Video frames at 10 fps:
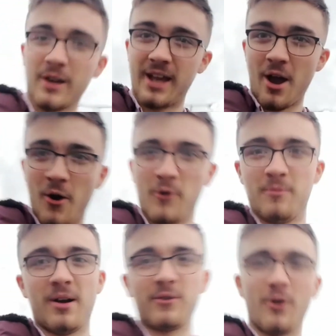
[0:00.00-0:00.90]
get
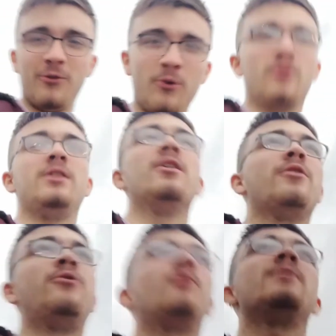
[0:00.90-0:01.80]
home, but I've got another
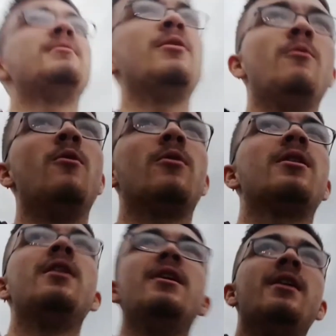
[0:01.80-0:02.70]
40-minute
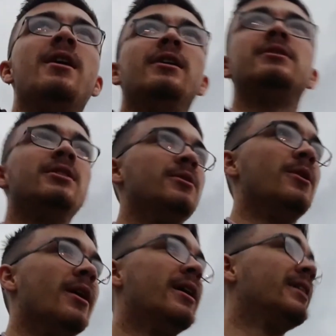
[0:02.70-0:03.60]
walk
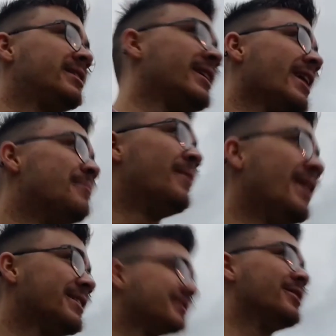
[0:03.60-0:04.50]
to get
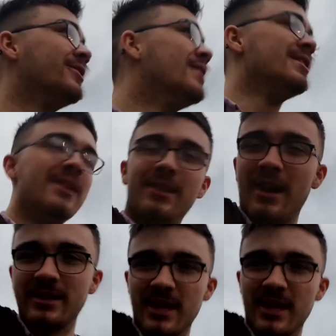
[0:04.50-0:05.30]
back, so that's